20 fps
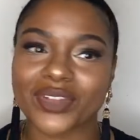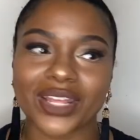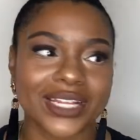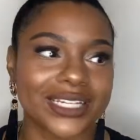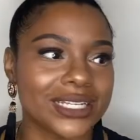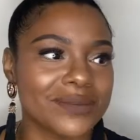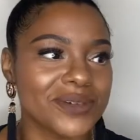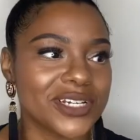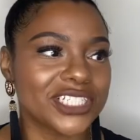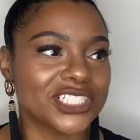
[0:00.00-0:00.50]

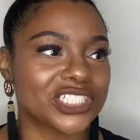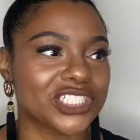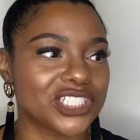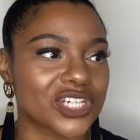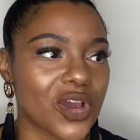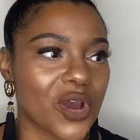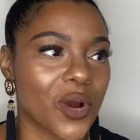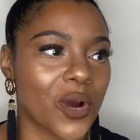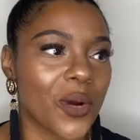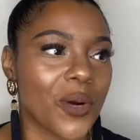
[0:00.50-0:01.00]
let me
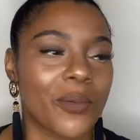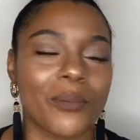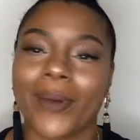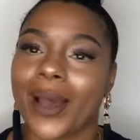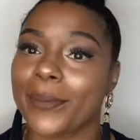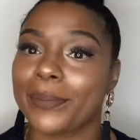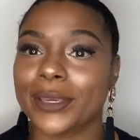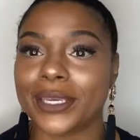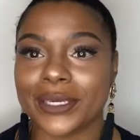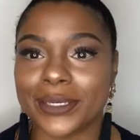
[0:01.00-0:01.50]
show
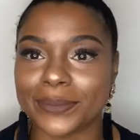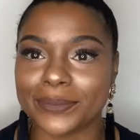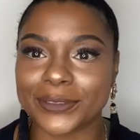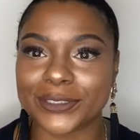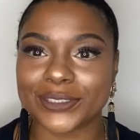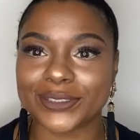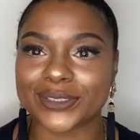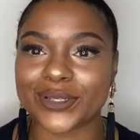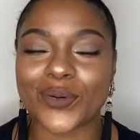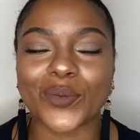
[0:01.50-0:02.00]
my
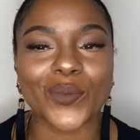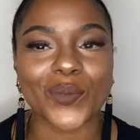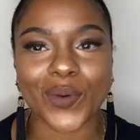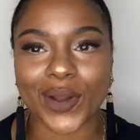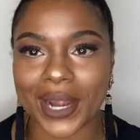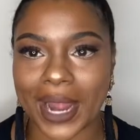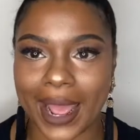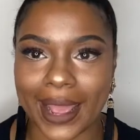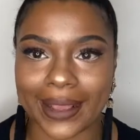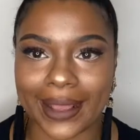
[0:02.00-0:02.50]
peeps
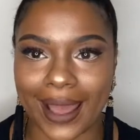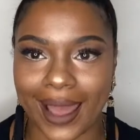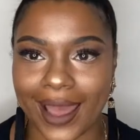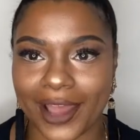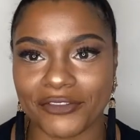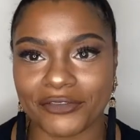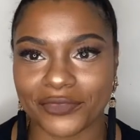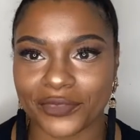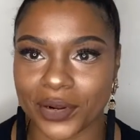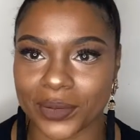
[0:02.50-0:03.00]
what I
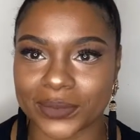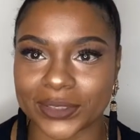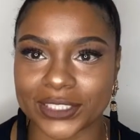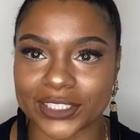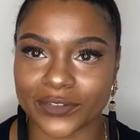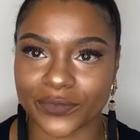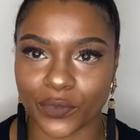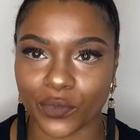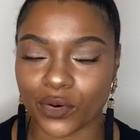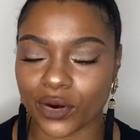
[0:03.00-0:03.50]
got from
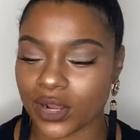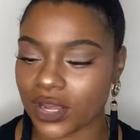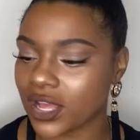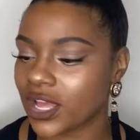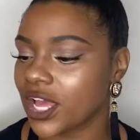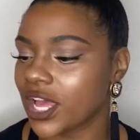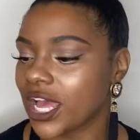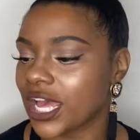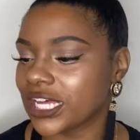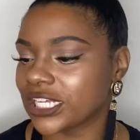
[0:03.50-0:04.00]
Sephora.
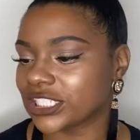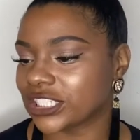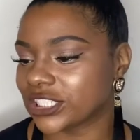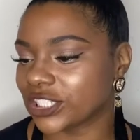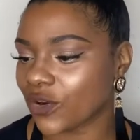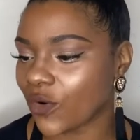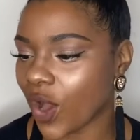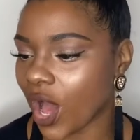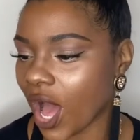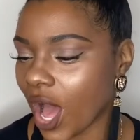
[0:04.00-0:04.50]

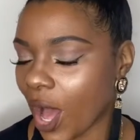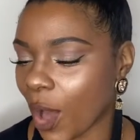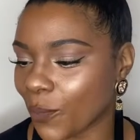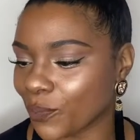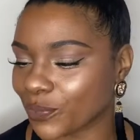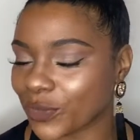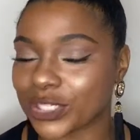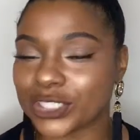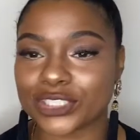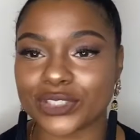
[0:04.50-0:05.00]
So
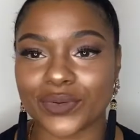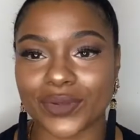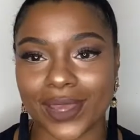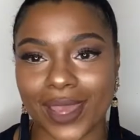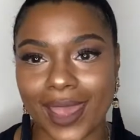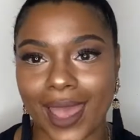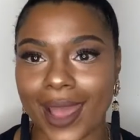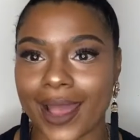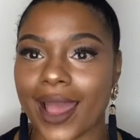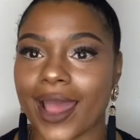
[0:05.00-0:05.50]

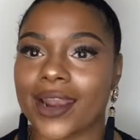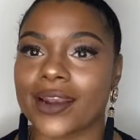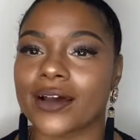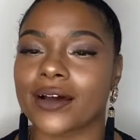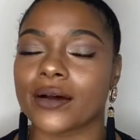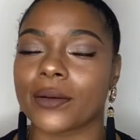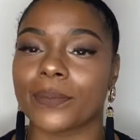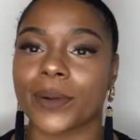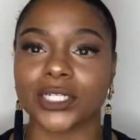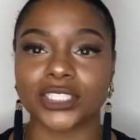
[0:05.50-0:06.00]
I got
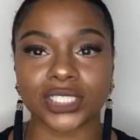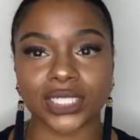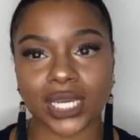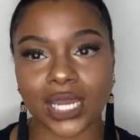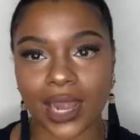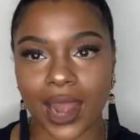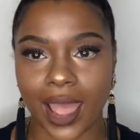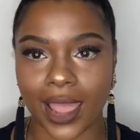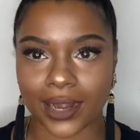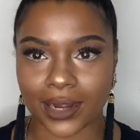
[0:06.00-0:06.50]
a bunch of
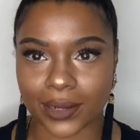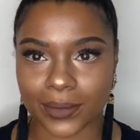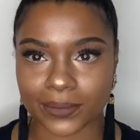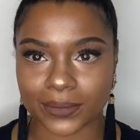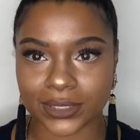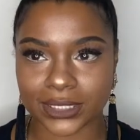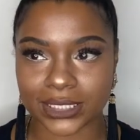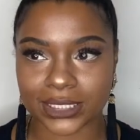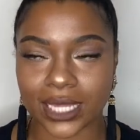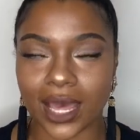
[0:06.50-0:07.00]
good
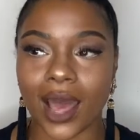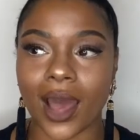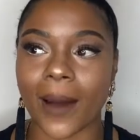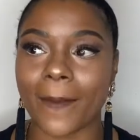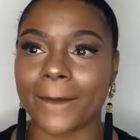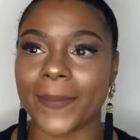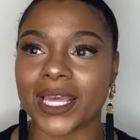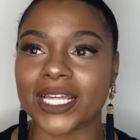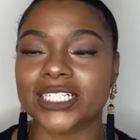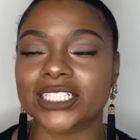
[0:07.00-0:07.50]
items
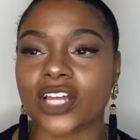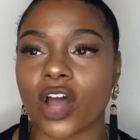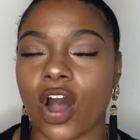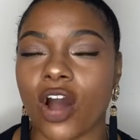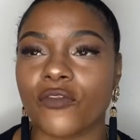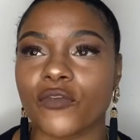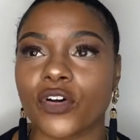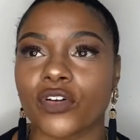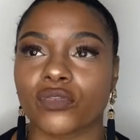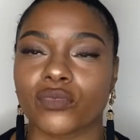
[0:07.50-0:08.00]
based
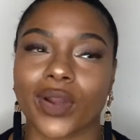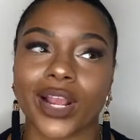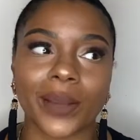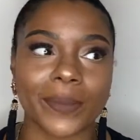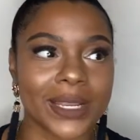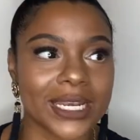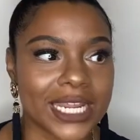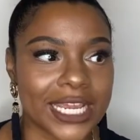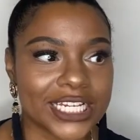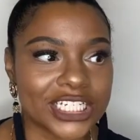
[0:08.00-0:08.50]
off of
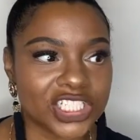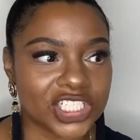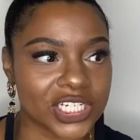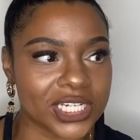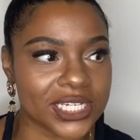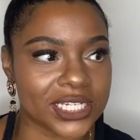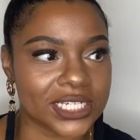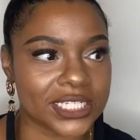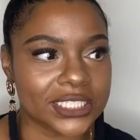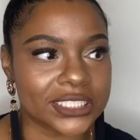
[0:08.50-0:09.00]

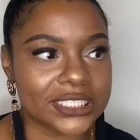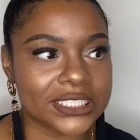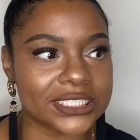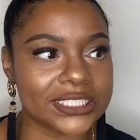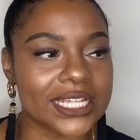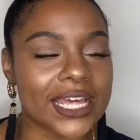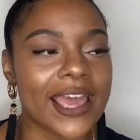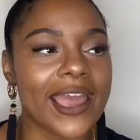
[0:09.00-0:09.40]
recommendations